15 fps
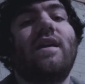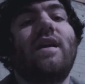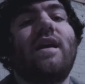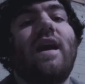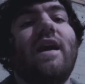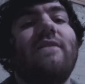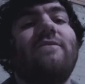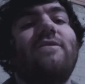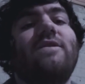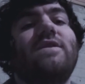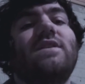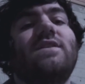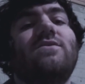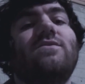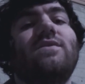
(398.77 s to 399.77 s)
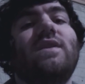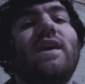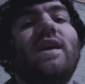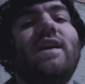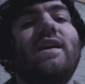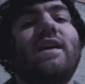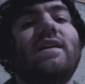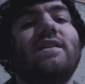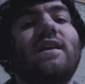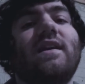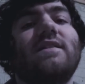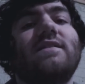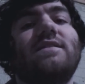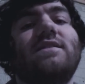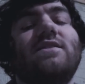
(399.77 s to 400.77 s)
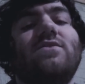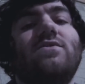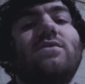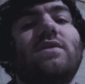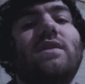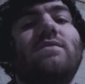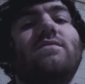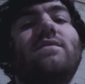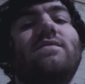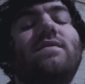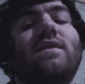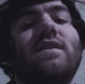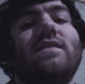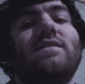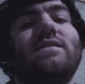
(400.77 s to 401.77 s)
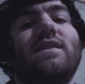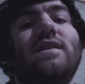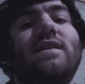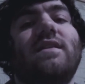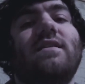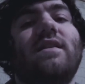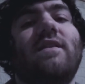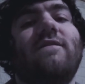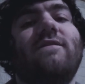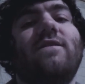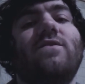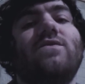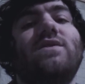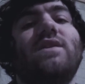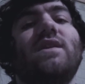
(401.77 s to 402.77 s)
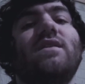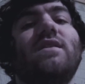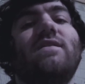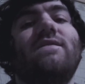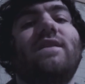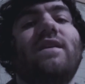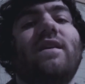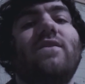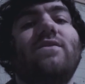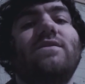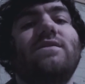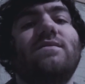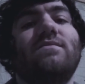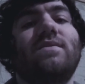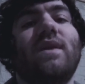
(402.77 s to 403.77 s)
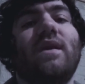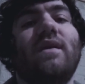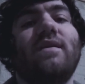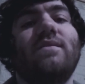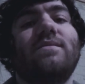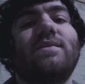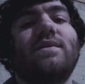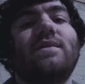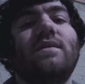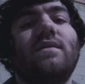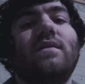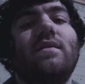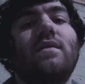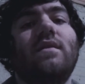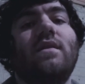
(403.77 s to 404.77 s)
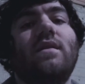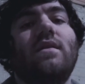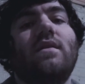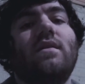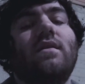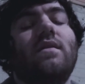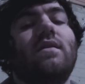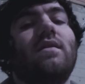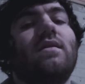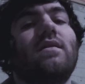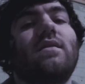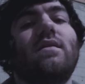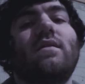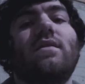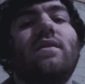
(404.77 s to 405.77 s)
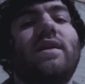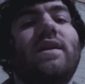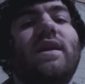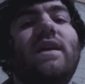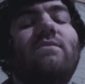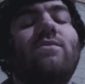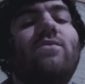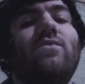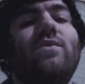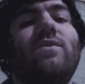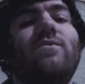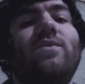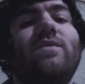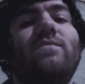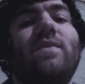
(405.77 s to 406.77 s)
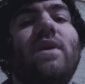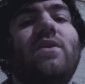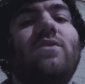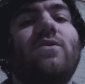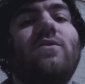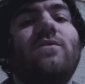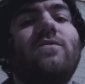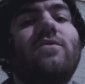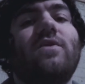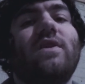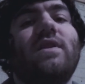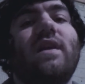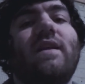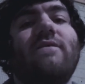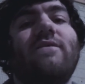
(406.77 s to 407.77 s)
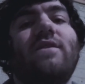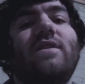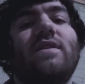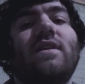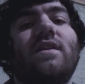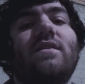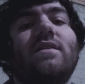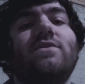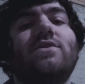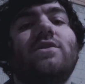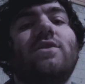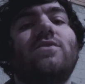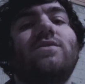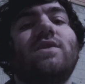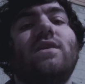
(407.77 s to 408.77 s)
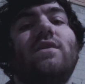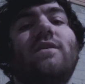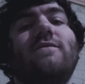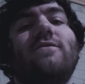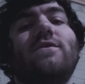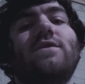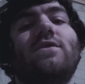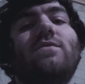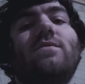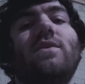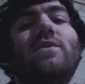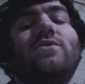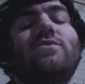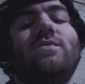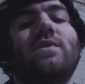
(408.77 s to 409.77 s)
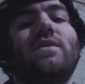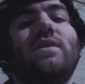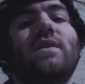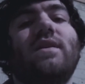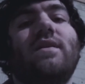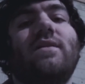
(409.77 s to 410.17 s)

every single day, I still live with this, and it feels like a living hell sometimes. Like, even when I'm with my girlfriend and everything, like, she knows I love her so much, but like,